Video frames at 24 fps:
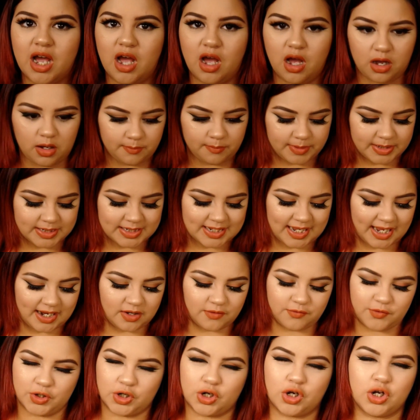Um, it's kind
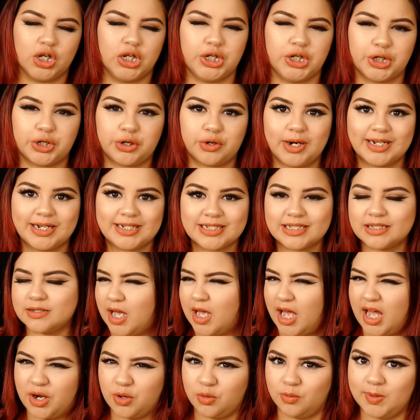of for color correcting.
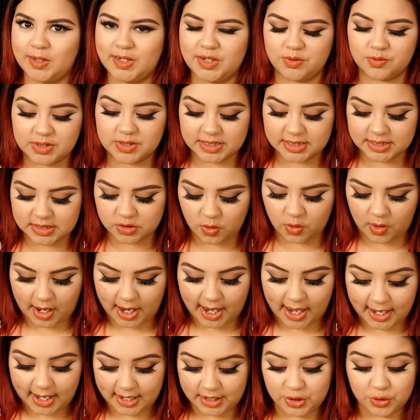I don't really use it, so
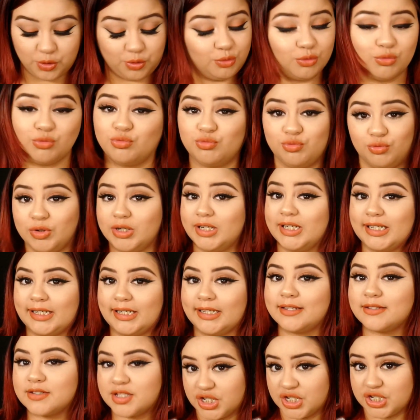I don't really
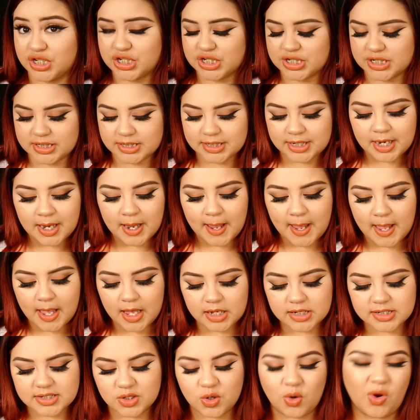touch it.
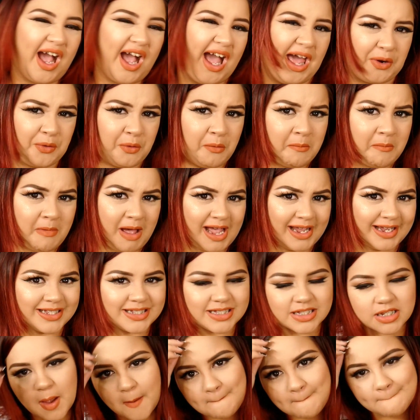So I don't
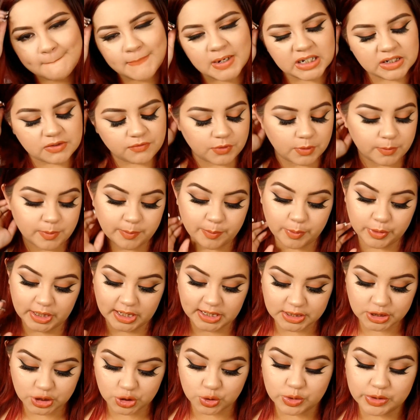mind, but for people
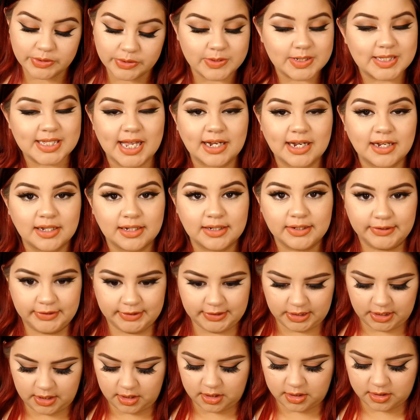that do use that
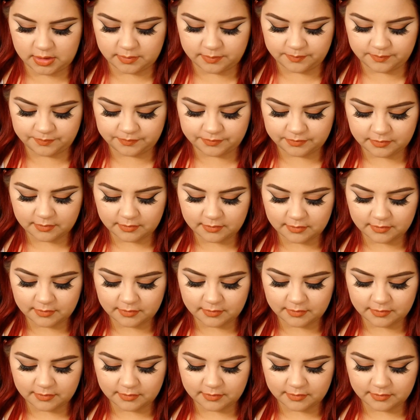color, um,